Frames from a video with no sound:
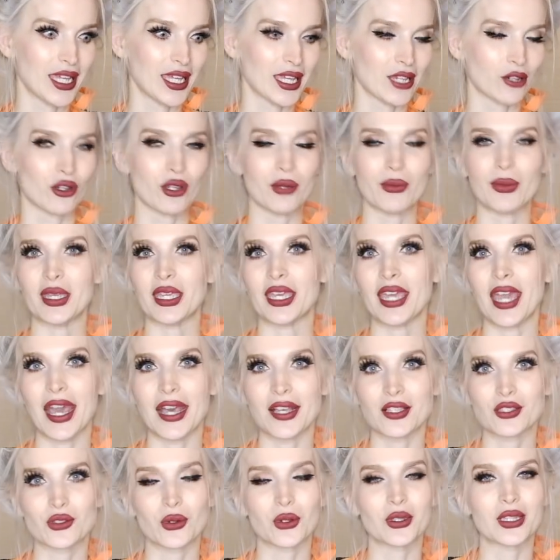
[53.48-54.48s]
green bean
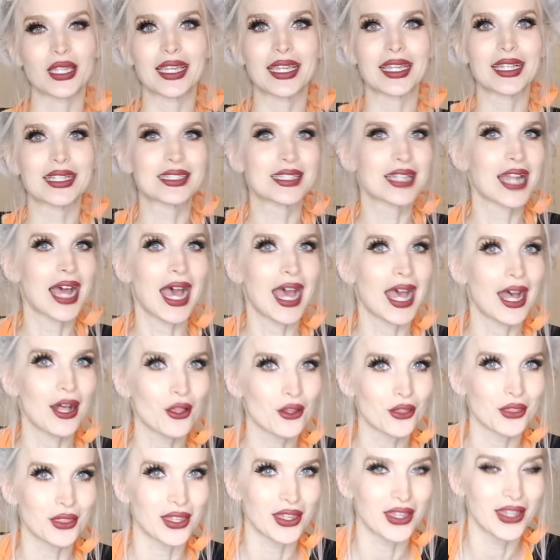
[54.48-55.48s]
casserole. Like, it's not
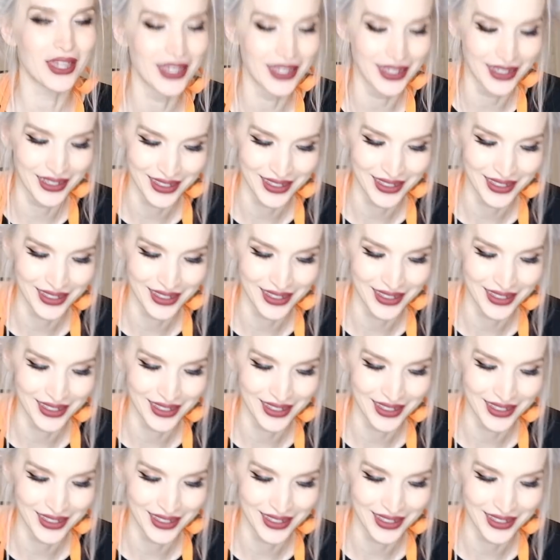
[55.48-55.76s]
healthy.